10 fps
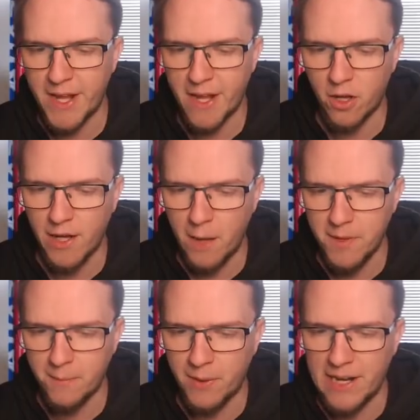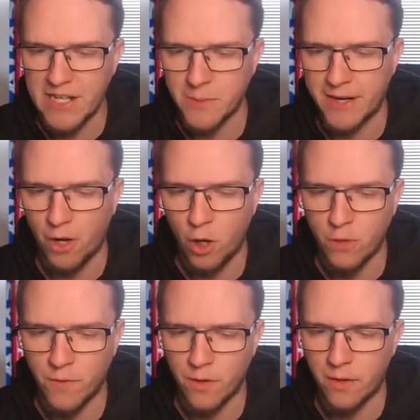in here, look how many players we had
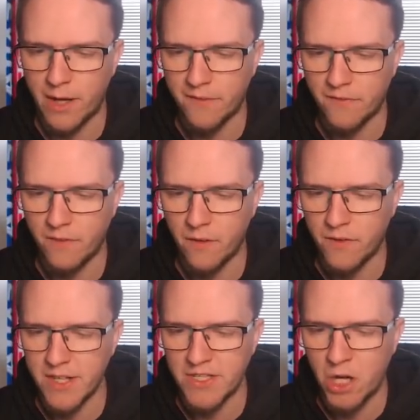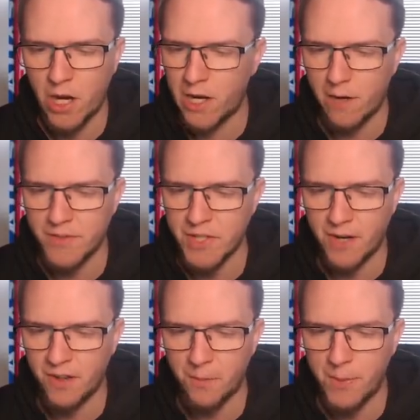over and the entire other
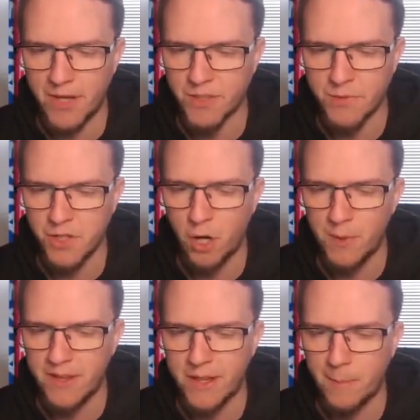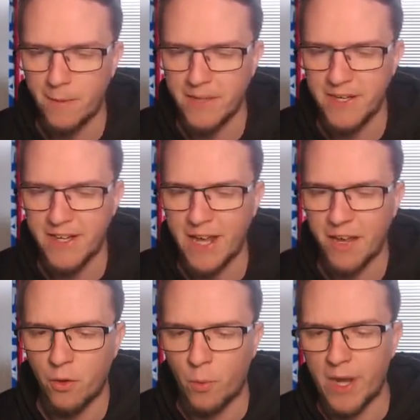side of the pitch. There was nobody there. Maldini
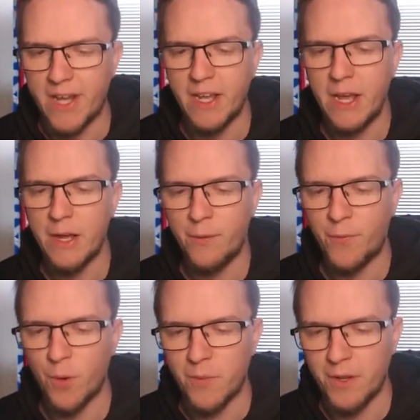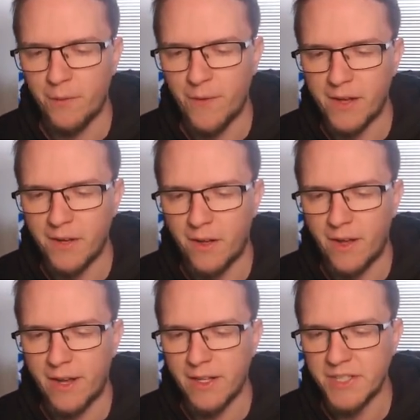getting away from the
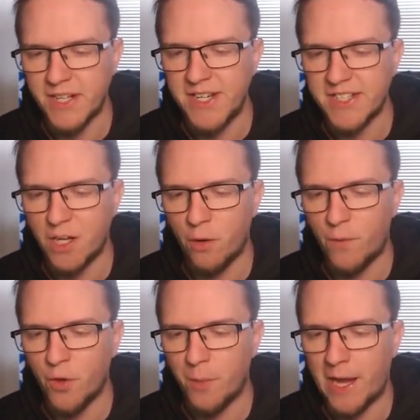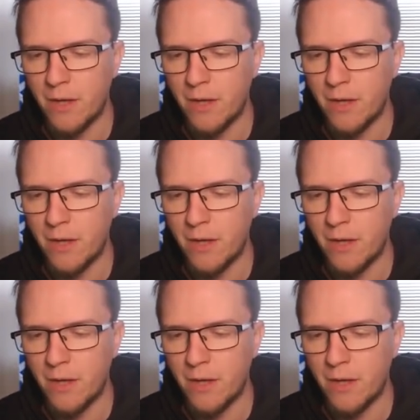defender and that's an easy goal for them.